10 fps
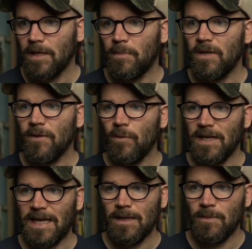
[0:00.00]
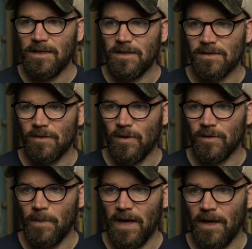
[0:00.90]
But if I want to animate this along
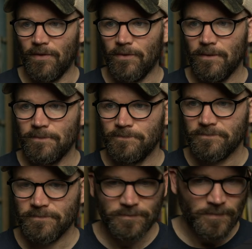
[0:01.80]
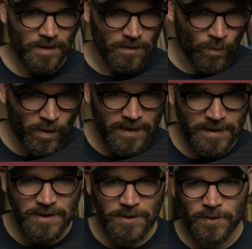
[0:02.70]
the path, what I
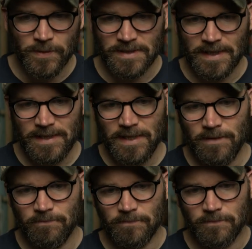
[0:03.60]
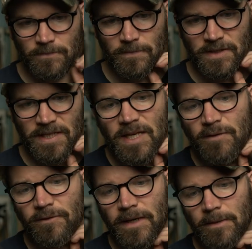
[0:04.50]
can do is I can
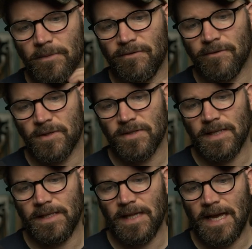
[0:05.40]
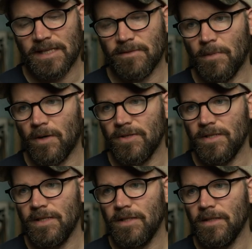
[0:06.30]
keyframe the first and last
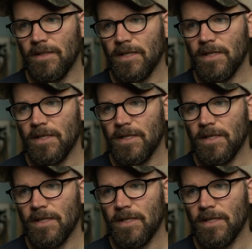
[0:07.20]
margin here.